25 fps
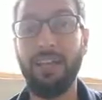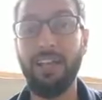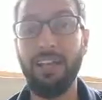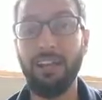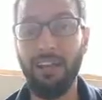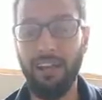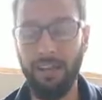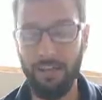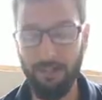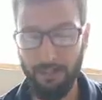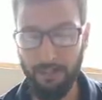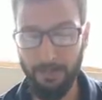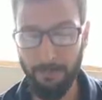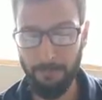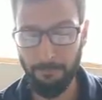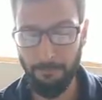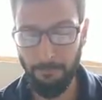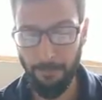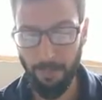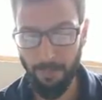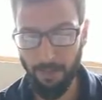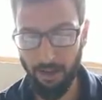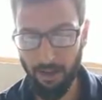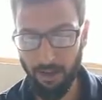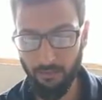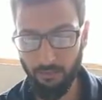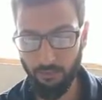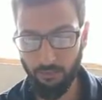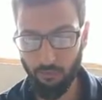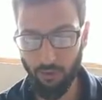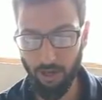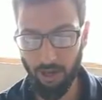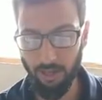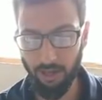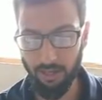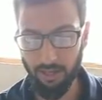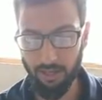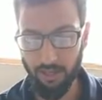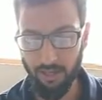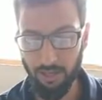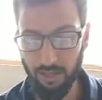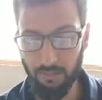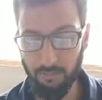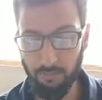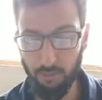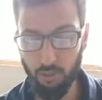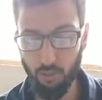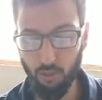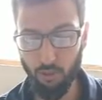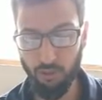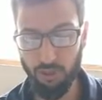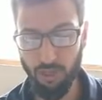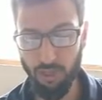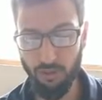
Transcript: playwrights. And friend, he believes